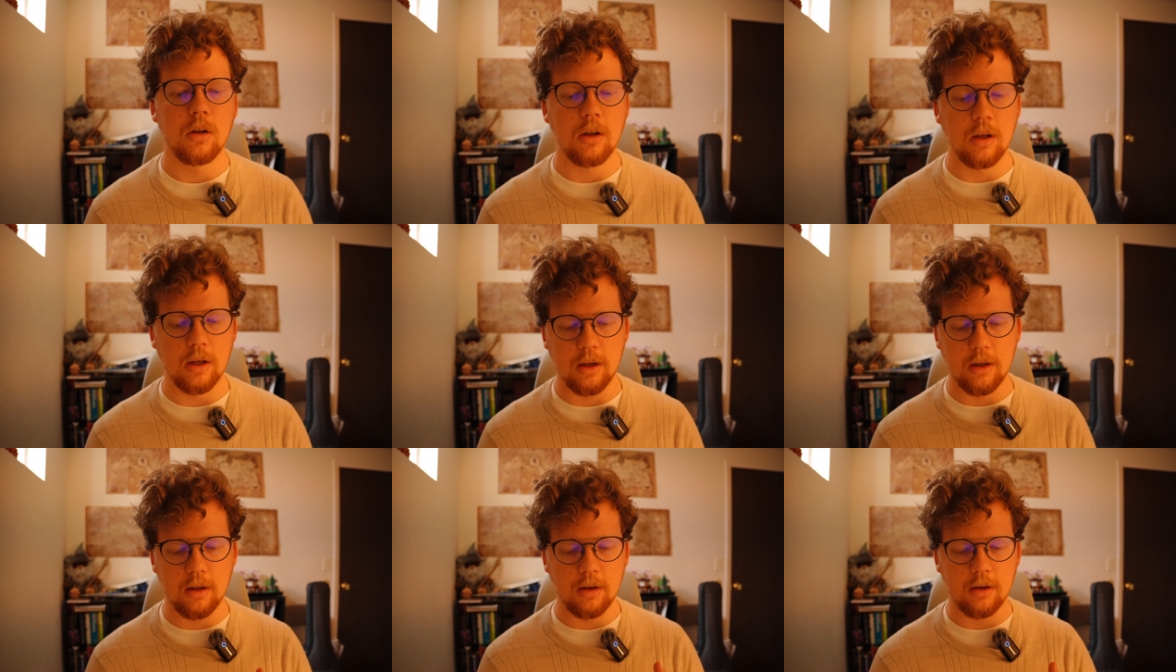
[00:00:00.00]

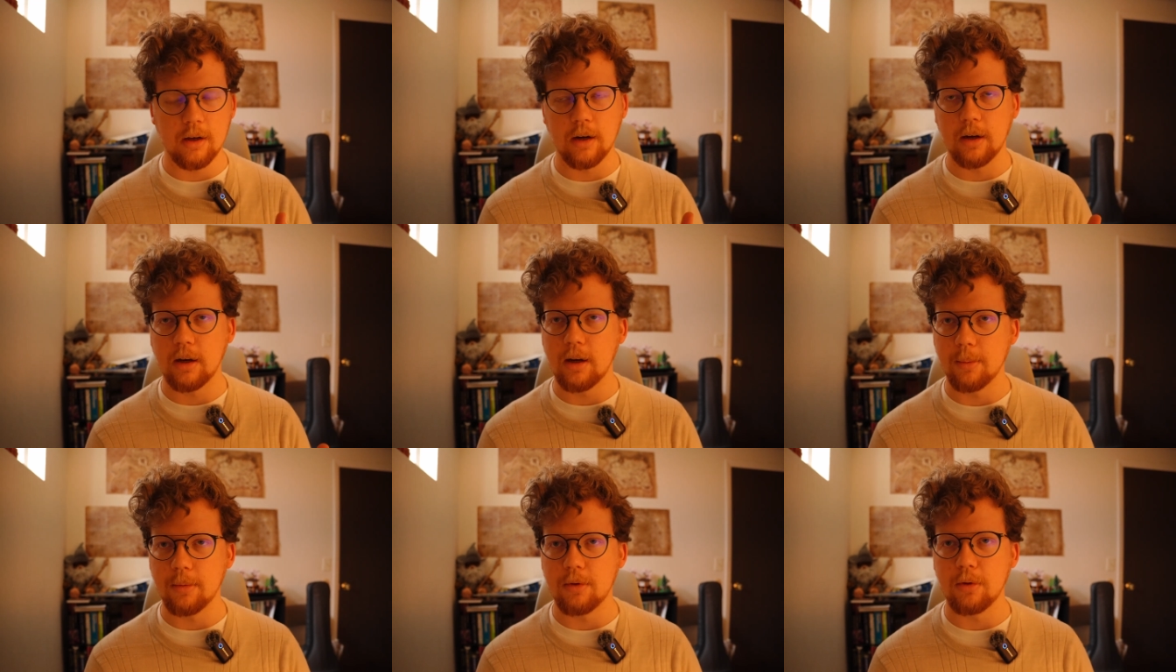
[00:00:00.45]
It
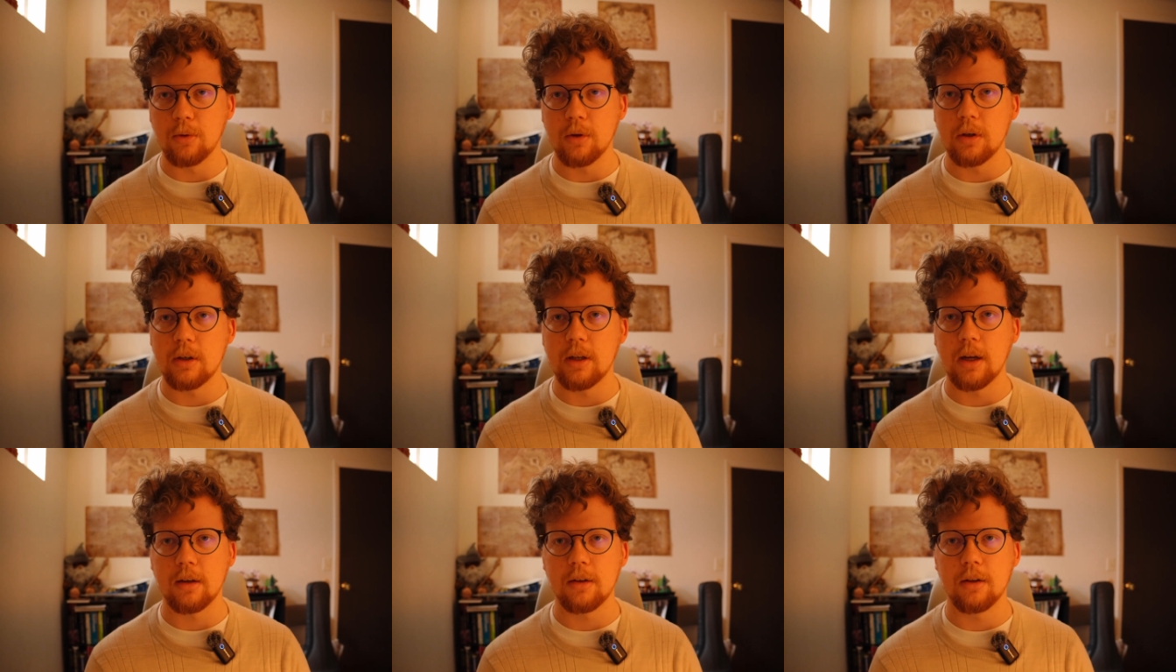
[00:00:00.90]
kind of comes through
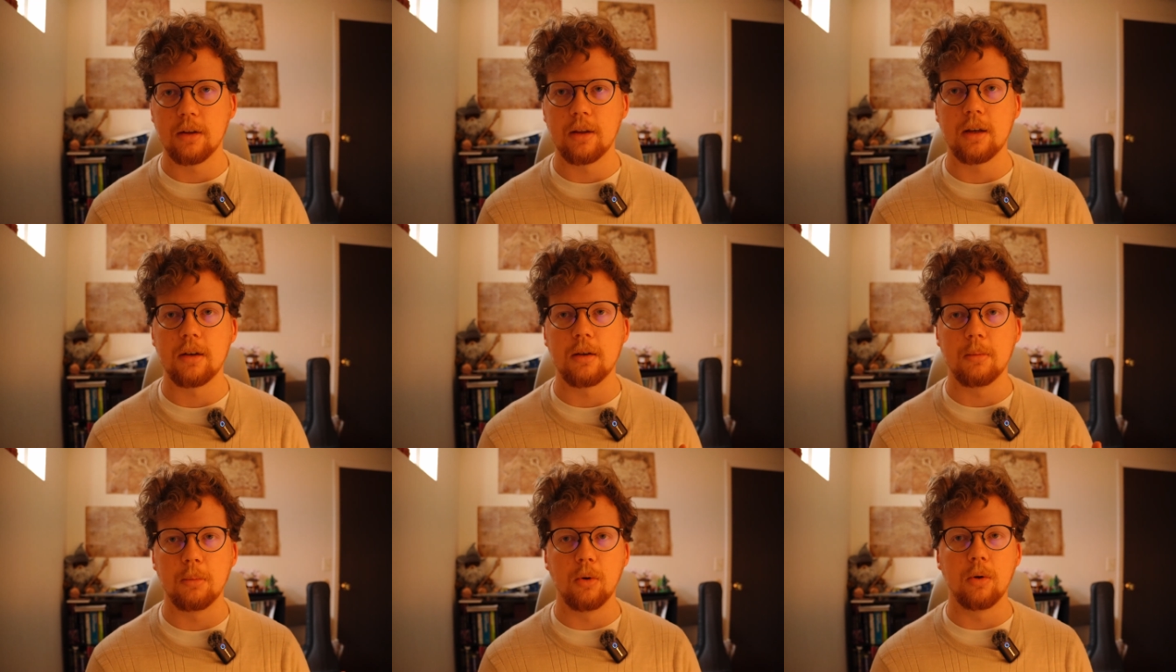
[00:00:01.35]
the text that
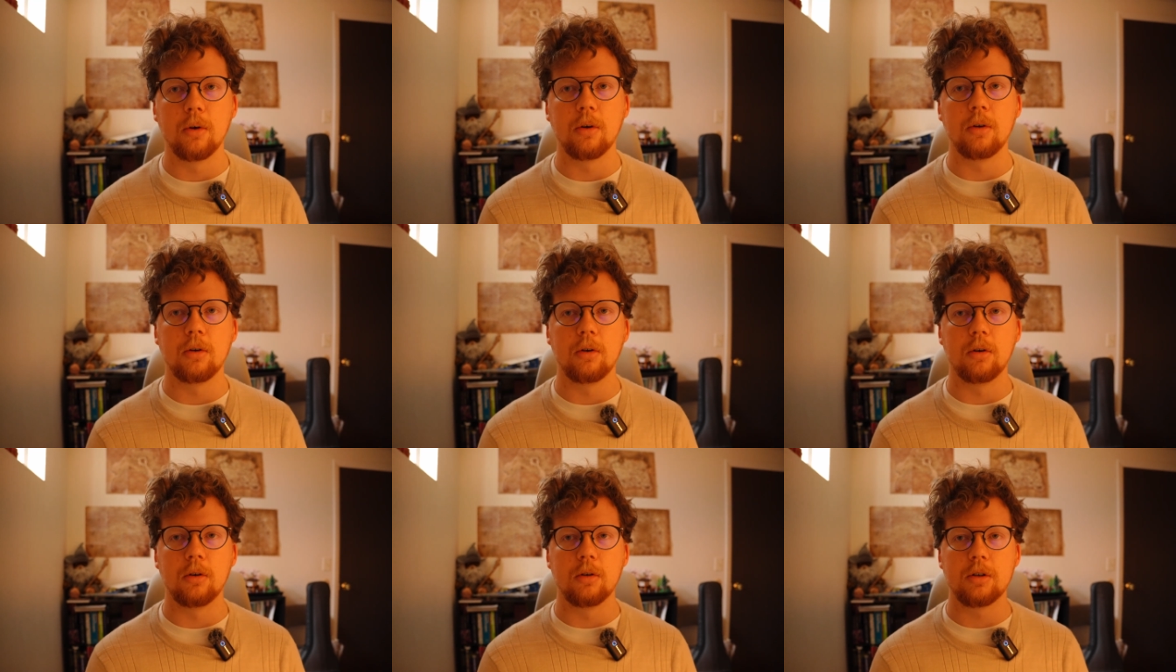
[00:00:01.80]
that's important
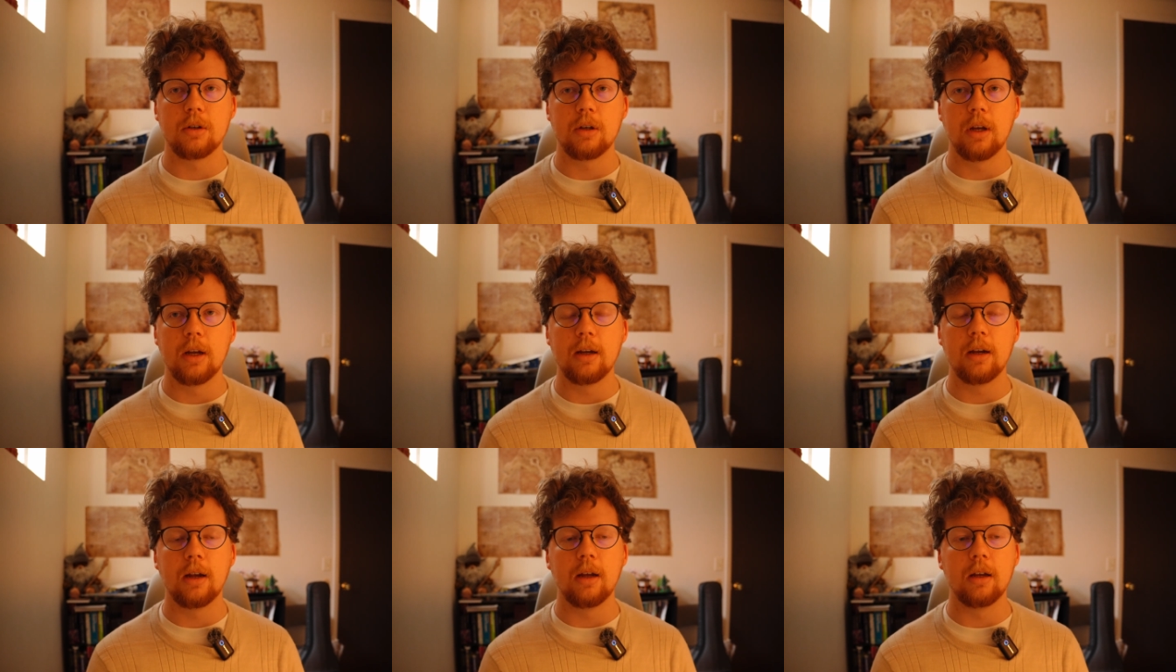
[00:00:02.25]
to her
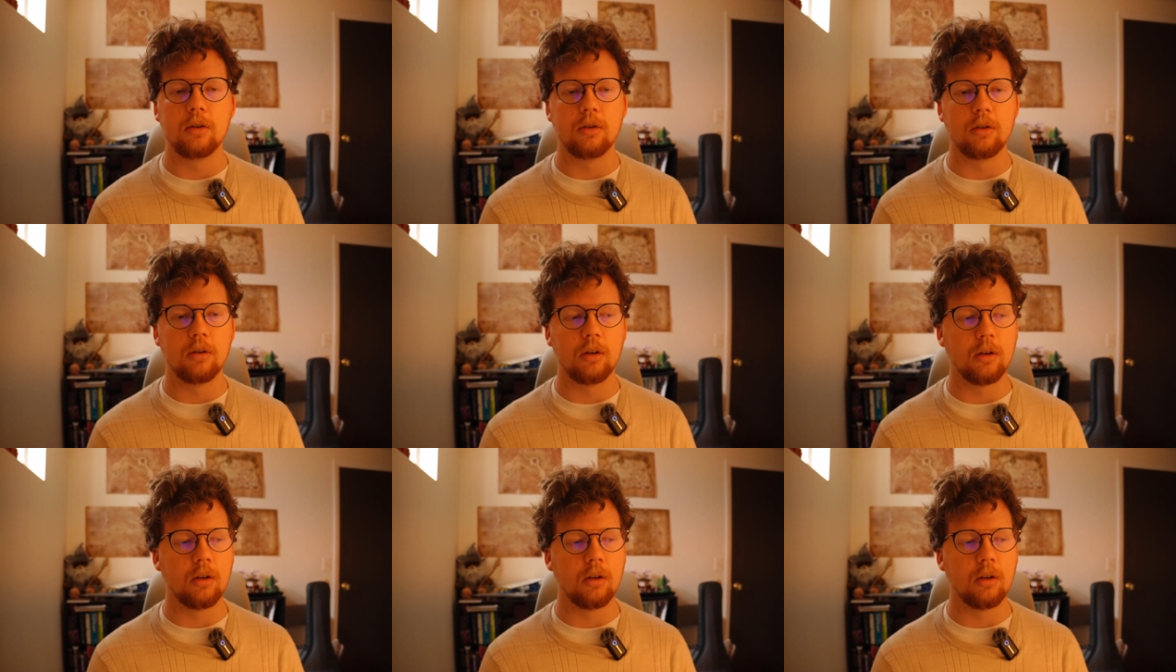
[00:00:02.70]
state as